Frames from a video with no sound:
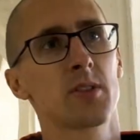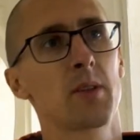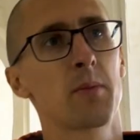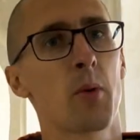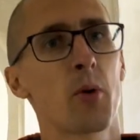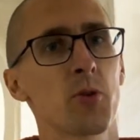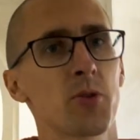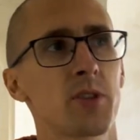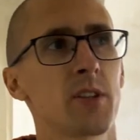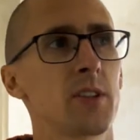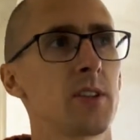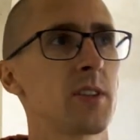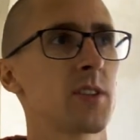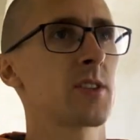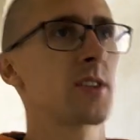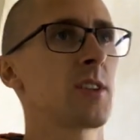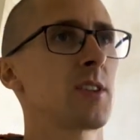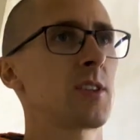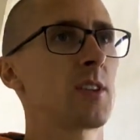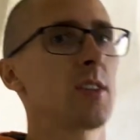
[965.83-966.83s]
The most
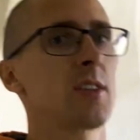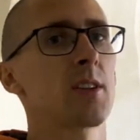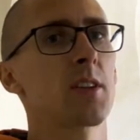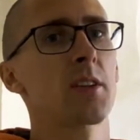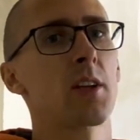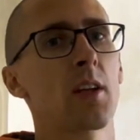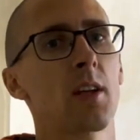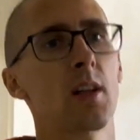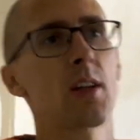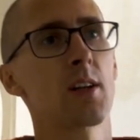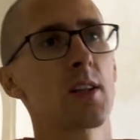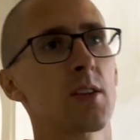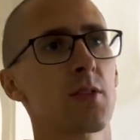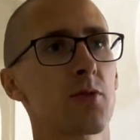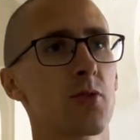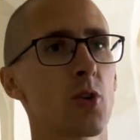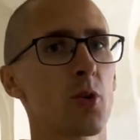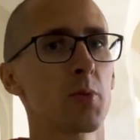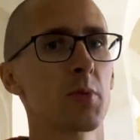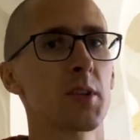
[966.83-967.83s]
interesting thing that I learned
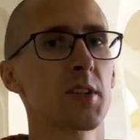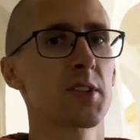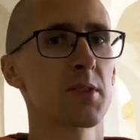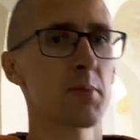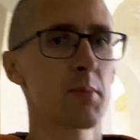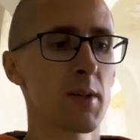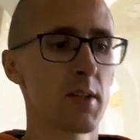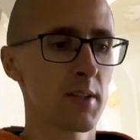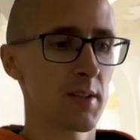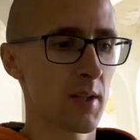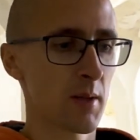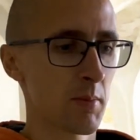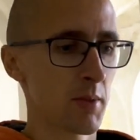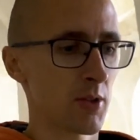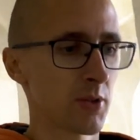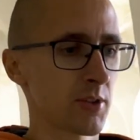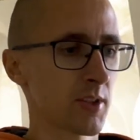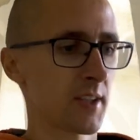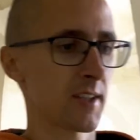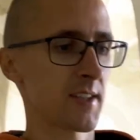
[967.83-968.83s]
from this man
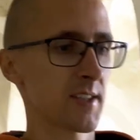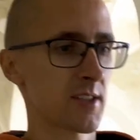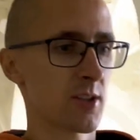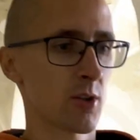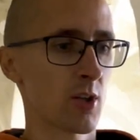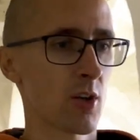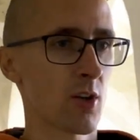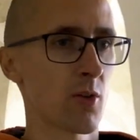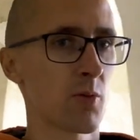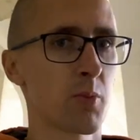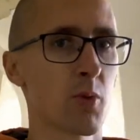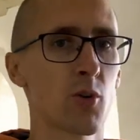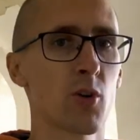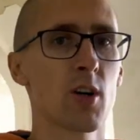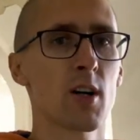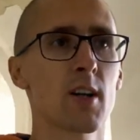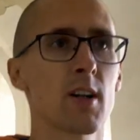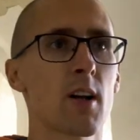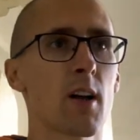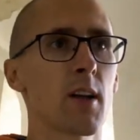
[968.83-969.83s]
about the history of
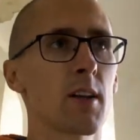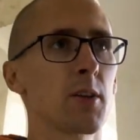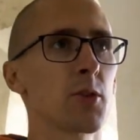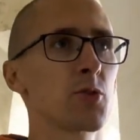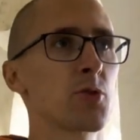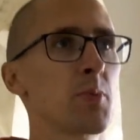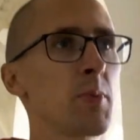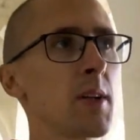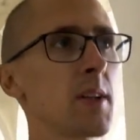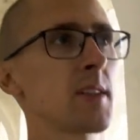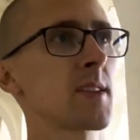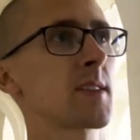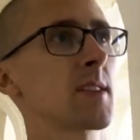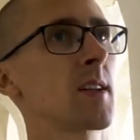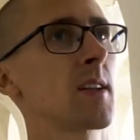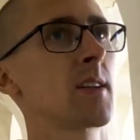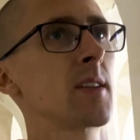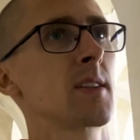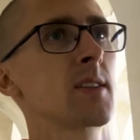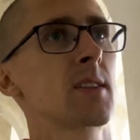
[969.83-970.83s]
Bukhara and
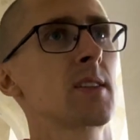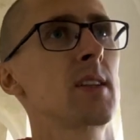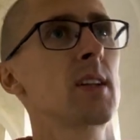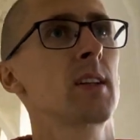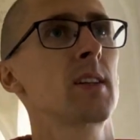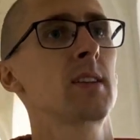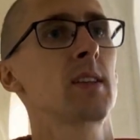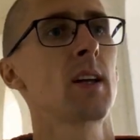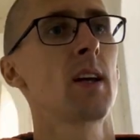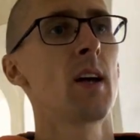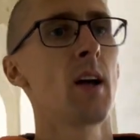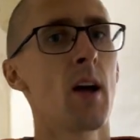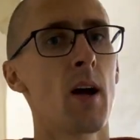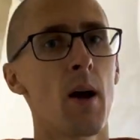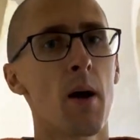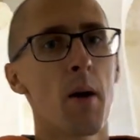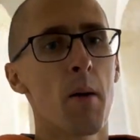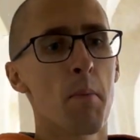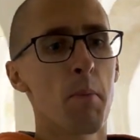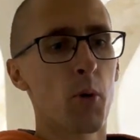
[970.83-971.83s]
Uzbekistan is that
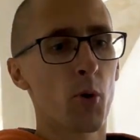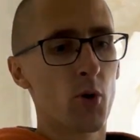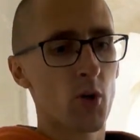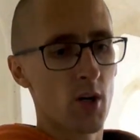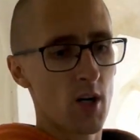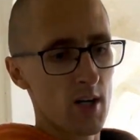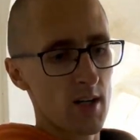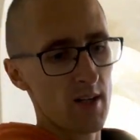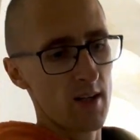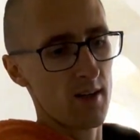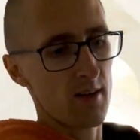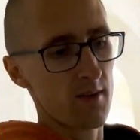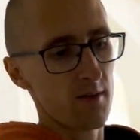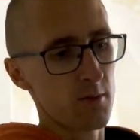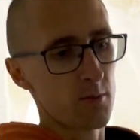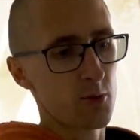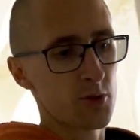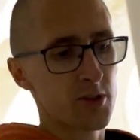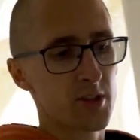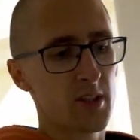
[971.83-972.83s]
Bukhara
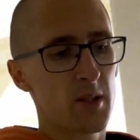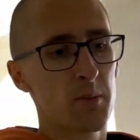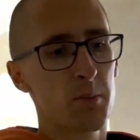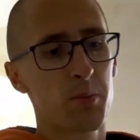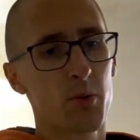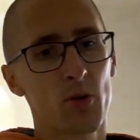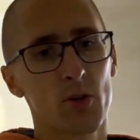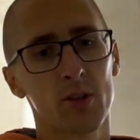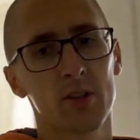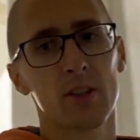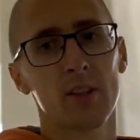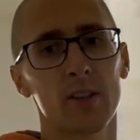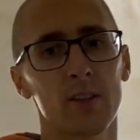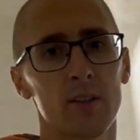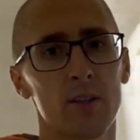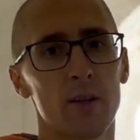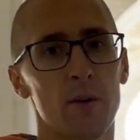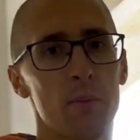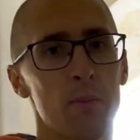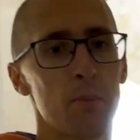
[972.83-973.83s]
was an important
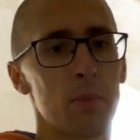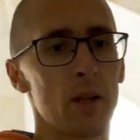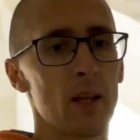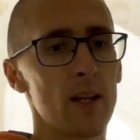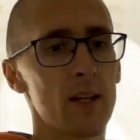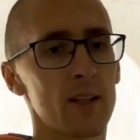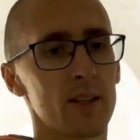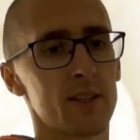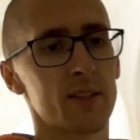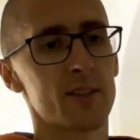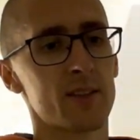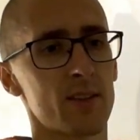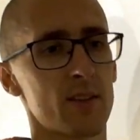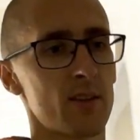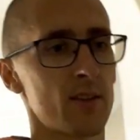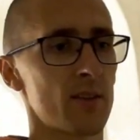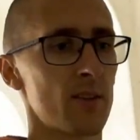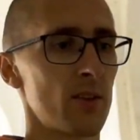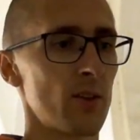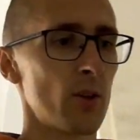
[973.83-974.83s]
place
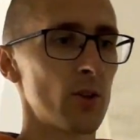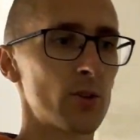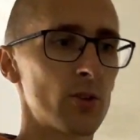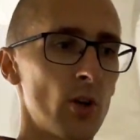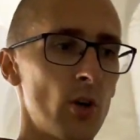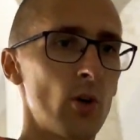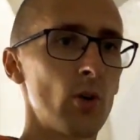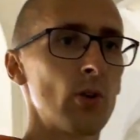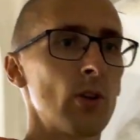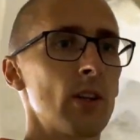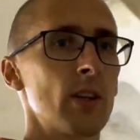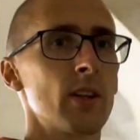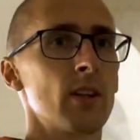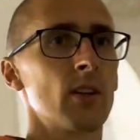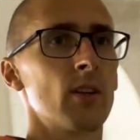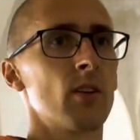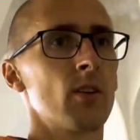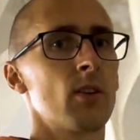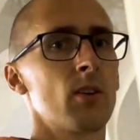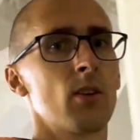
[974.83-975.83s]
not only
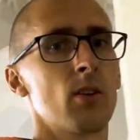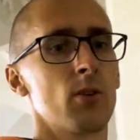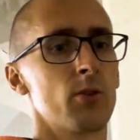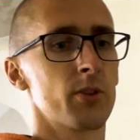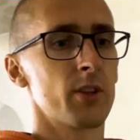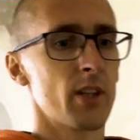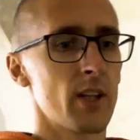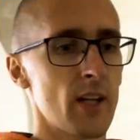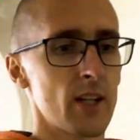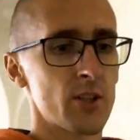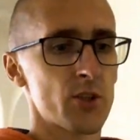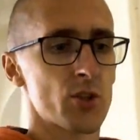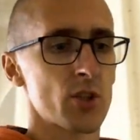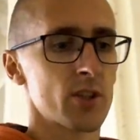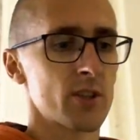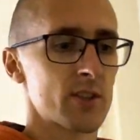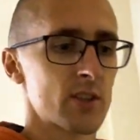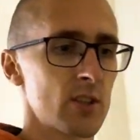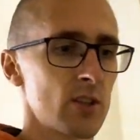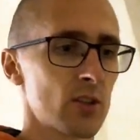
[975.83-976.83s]
on the ancient
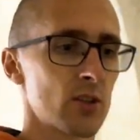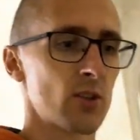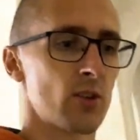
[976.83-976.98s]
Silk